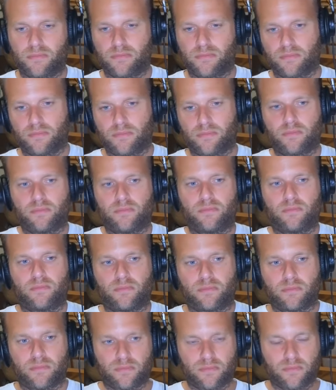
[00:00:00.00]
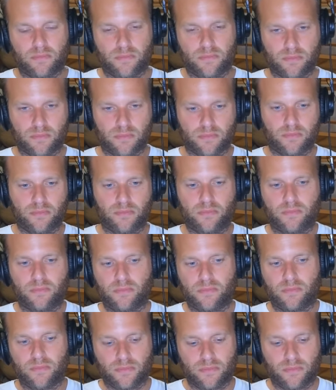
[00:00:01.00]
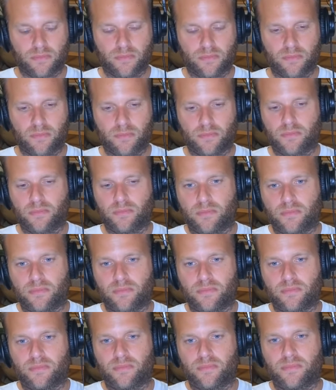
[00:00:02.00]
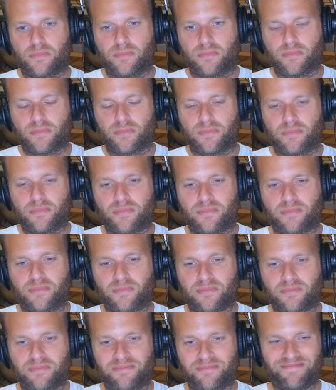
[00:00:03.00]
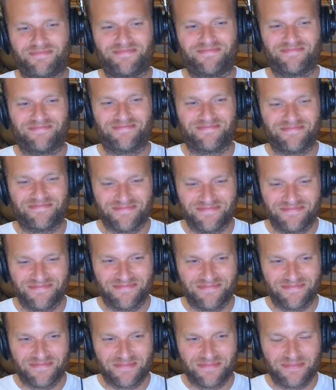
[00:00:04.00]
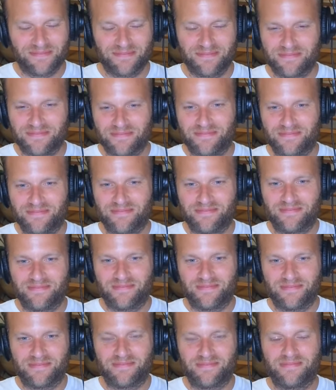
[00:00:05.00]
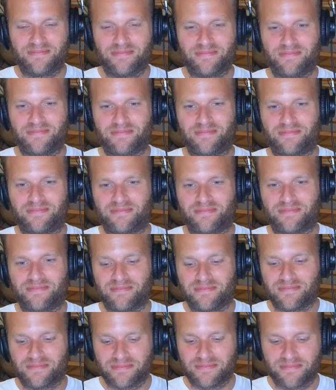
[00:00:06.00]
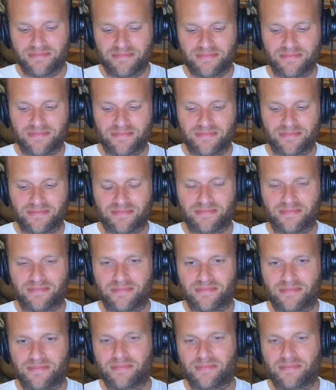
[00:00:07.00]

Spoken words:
No words are spoken by the person on screen.